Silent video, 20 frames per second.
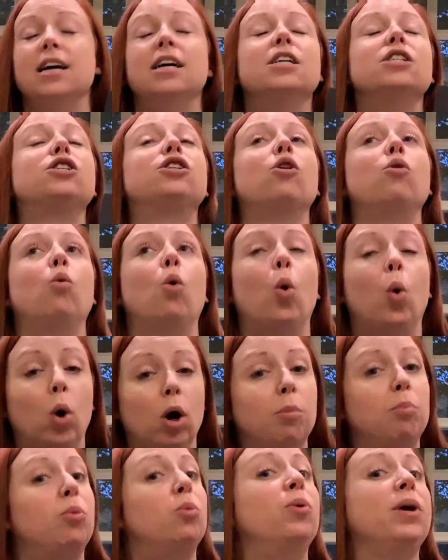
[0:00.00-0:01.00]
So
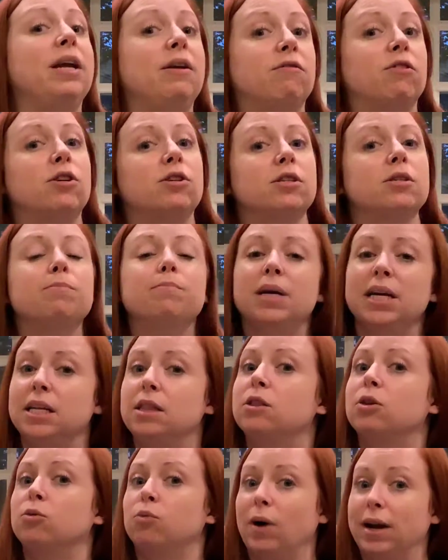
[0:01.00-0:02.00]
orb weavers make
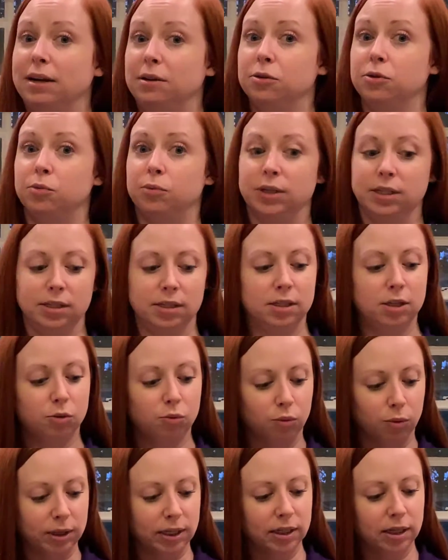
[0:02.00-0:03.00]
the round ones, the
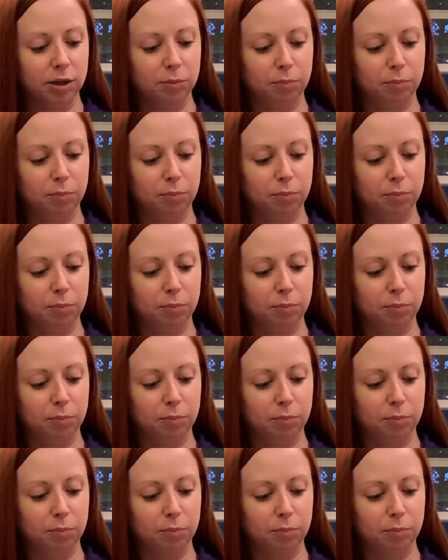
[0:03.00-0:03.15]
really